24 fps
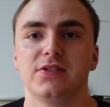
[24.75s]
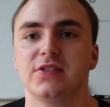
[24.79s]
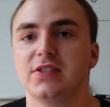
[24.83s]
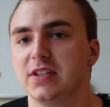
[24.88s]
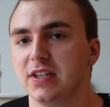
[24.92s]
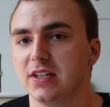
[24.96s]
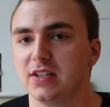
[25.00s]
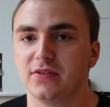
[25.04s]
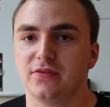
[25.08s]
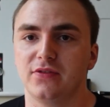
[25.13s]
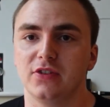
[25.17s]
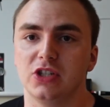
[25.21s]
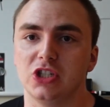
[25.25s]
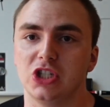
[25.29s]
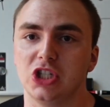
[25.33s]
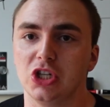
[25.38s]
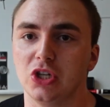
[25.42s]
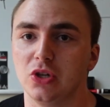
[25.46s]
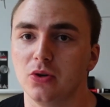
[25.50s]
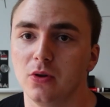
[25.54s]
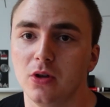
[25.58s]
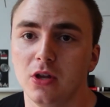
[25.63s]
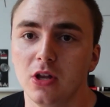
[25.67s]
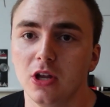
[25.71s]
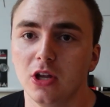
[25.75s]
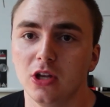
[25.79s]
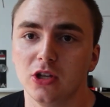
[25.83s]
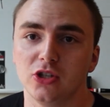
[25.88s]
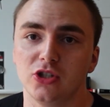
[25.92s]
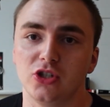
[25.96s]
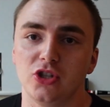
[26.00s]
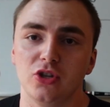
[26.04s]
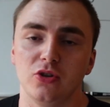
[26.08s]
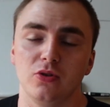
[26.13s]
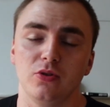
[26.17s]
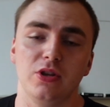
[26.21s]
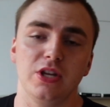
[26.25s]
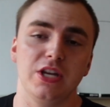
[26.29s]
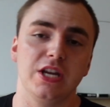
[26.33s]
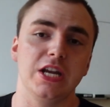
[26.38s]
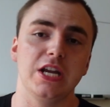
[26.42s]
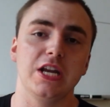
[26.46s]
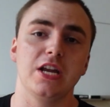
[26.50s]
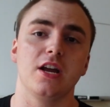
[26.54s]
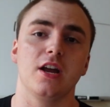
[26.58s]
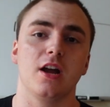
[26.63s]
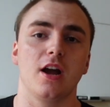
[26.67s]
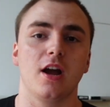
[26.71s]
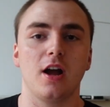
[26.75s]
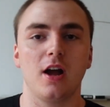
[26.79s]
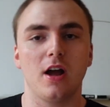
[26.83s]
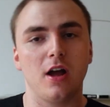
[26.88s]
six foot two, to the